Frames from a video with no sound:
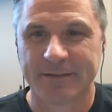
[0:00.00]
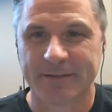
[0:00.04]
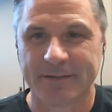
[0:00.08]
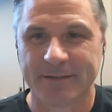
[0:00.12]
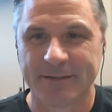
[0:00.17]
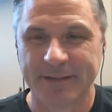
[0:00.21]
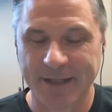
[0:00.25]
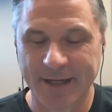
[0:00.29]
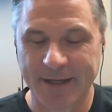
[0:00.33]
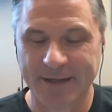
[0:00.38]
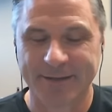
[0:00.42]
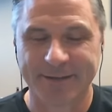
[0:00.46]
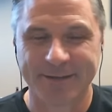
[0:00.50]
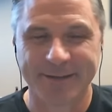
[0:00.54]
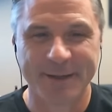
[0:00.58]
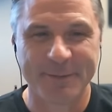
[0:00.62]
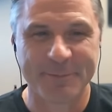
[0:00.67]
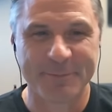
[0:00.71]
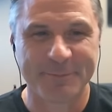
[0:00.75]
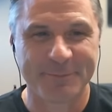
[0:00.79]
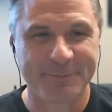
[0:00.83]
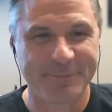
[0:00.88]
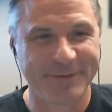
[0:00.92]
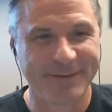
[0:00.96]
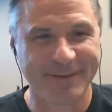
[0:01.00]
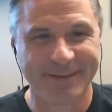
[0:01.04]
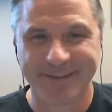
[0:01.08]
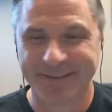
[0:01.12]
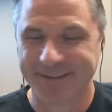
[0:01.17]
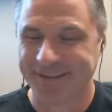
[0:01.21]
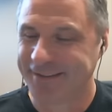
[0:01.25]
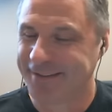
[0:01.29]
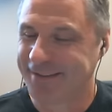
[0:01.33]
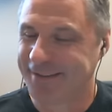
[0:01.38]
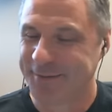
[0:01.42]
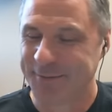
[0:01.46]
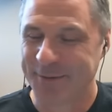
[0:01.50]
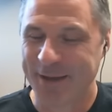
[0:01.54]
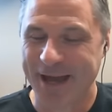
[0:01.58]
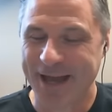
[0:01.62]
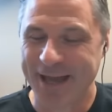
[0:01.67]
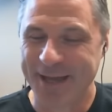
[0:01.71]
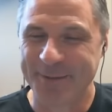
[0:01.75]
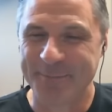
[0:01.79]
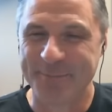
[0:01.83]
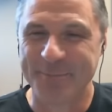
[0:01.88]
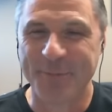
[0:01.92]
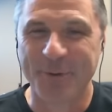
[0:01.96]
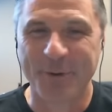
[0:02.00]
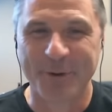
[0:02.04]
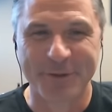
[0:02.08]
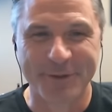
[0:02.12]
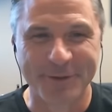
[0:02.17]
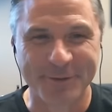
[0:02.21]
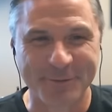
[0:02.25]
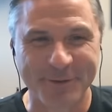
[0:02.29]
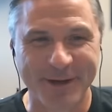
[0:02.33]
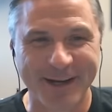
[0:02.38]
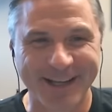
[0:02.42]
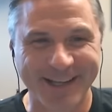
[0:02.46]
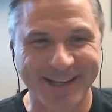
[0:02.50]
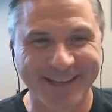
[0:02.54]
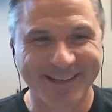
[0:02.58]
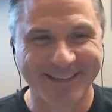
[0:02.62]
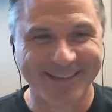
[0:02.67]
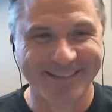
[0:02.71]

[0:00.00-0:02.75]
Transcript: Yeah, I'm I am more than ready.